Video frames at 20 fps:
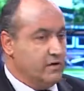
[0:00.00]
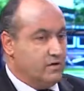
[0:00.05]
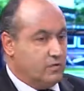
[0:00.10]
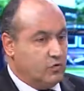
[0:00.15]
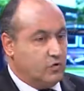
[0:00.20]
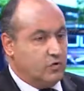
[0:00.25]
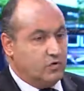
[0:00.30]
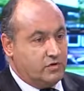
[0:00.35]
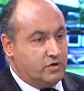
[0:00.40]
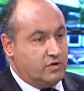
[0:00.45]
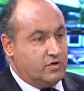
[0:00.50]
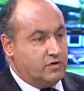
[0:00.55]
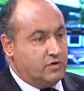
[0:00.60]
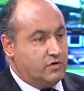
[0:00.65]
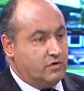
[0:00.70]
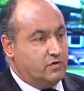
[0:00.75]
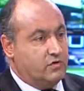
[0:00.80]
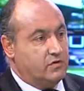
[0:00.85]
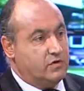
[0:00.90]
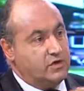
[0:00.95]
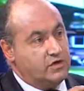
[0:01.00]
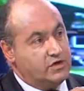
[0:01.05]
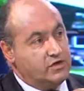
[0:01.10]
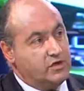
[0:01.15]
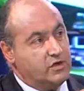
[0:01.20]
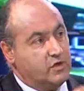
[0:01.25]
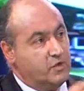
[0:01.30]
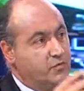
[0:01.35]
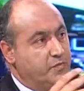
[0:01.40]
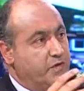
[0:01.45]
Maltese law has
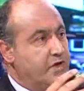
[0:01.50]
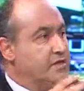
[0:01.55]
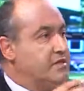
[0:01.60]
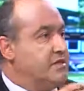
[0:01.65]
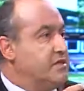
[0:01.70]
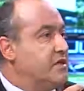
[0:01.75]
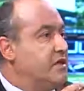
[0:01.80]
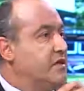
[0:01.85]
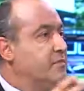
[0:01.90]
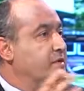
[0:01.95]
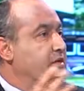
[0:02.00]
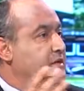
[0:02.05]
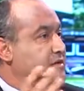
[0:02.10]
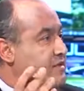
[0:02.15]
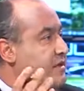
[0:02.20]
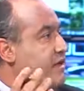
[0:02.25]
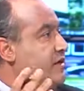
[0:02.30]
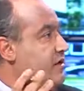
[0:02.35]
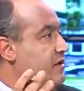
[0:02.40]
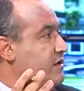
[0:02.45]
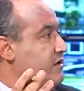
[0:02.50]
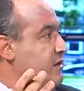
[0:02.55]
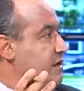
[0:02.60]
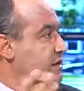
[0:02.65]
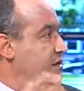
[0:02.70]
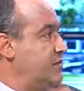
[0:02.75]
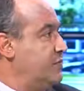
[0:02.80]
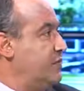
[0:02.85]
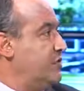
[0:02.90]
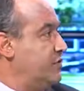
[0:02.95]
now basically been
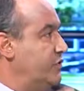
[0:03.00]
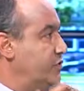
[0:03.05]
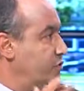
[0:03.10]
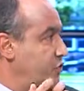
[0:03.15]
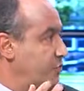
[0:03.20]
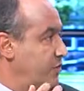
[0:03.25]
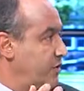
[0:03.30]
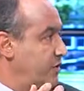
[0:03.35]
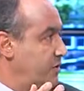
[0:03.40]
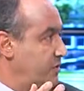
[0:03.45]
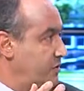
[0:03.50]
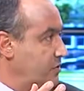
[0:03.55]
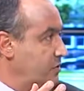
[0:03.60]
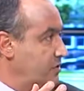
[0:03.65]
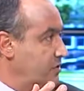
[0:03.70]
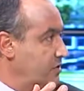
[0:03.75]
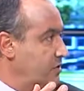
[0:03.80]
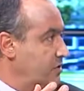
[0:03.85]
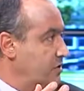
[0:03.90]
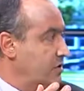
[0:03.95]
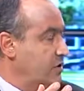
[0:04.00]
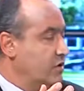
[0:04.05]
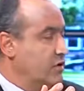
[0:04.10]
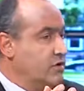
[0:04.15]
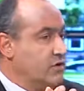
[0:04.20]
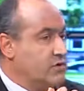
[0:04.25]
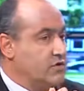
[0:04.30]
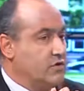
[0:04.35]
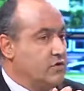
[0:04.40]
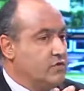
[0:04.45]
standardized with European law.
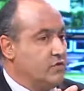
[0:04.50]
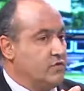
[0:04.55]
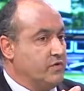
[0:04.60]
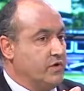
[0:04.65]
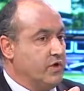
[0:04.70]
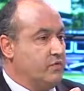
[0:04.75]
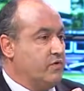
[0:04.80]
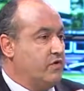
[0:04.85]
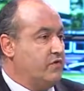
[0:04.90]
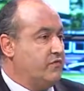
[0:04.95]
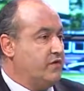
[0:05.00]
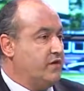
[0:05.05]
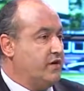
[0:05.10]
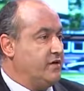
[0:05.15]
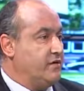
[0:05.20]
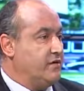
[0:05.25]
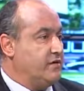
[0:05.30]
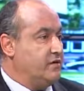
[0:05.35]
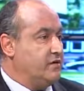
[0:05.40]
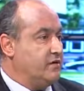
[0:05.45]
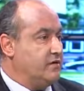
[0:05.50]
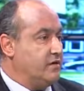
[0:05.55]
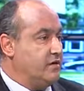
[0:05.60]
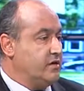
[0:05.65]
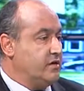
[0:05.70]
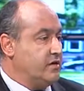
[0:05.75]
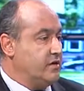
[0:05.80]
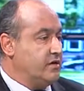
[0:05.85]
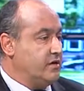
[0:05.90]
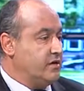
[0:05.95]
So they will find
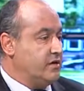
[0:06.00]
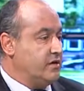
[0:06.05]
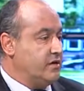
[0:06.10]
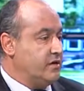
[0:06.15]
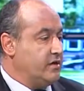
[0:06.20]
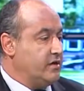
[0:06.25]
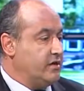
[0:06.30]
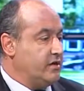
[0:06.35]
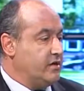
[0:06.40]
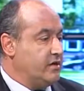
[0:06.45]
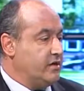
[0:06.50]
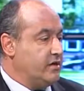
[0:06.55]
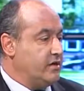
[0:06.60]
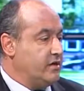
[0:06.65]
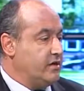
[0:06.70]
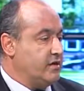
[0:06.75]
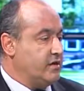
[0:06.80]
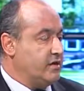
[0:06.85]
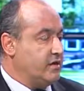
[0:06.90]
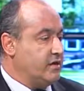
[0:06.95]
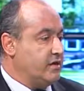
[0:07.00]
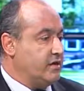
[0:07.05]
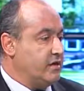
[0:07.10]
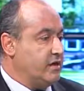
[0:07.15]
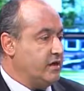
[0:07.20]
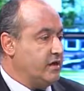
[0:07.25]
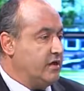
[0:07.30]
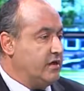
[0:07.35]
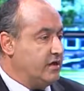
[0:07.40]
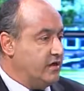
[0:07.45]
a
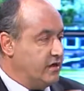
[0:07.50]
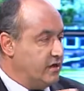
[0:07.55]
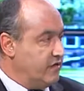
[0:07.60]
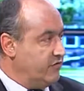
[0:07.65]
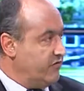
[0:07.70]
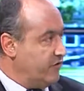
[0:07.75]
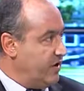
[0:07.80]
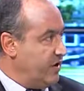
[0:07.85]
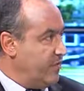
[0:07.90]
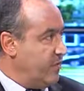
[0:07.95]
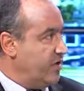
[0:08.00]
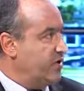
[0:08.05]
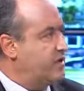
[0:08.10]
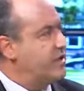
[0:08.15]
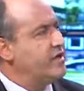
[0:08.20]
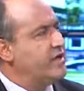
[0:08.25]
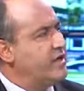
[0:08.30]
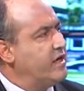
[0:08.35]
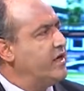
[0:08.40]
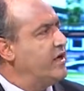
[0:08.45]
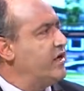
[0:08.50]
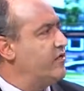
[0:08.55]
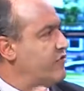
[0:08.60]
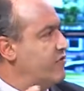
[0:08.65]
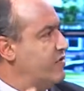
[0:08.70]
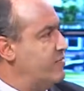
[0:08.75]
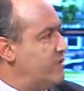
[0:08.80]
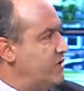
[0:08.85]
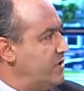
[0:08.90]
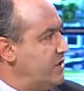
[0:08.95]
legal framework that they are
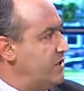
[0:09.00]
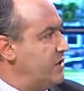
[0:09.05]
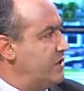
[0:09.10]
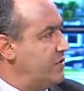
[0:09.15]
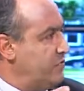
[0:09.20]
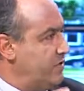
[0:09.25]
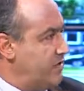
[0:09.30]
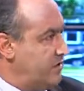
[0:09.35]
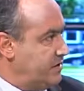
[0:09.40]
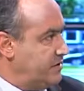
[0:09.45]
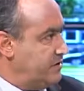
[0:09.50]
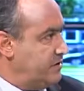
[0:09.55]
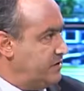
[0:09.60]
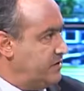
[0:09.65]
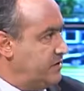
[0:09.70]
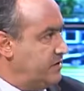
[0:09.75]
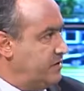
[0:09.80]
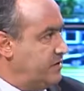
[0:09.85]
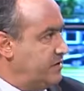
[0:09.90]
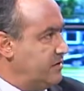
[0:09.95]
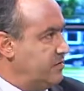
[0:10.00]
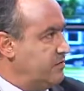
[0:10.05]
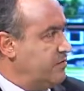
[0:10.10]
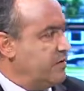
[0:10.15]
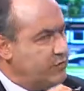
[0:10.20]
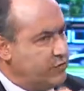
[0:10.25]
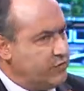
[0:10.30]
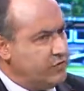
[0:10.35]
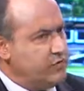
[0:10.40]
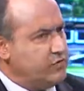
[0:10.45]
familiar with.
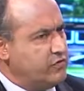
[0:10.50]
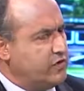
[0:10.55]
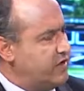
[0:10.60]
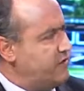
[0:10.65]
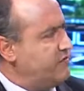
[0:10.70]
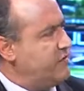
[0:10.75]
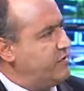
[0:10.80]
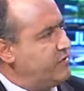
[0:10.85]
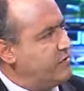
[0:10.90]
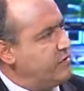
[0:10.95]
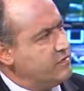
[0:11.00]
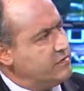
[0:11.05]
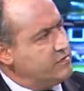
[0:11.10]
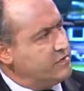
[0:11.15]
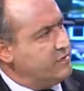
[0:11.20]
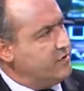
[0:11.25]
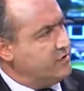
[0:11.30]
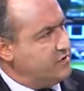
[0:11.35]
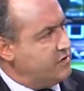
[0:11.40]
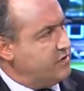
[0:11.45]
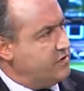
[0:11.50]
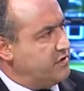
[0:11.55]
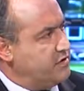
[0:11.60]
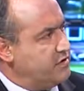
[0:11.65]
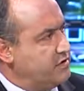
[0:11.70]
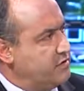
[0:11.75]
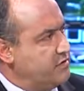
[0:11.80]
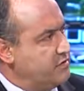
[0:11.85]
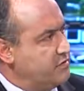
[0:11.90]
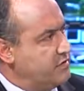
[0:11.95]
But we do have our own special
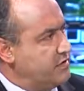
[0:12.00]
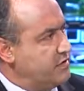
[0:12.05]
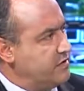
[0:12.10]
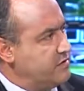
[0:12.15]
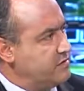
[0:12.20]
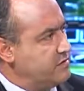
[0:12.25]
things, don't we?